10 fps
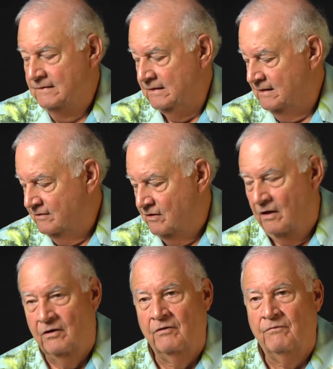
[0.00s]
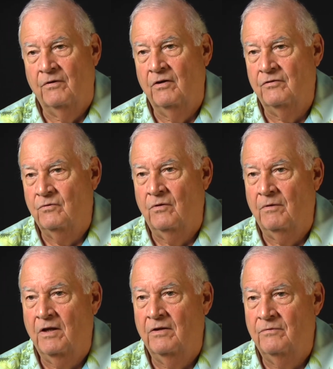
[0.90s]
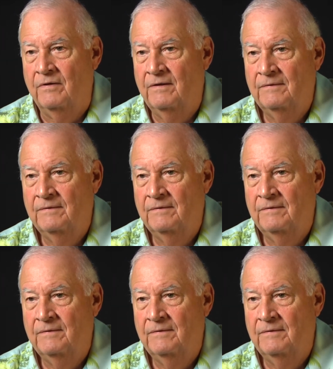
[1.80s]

that's not good for us or the country.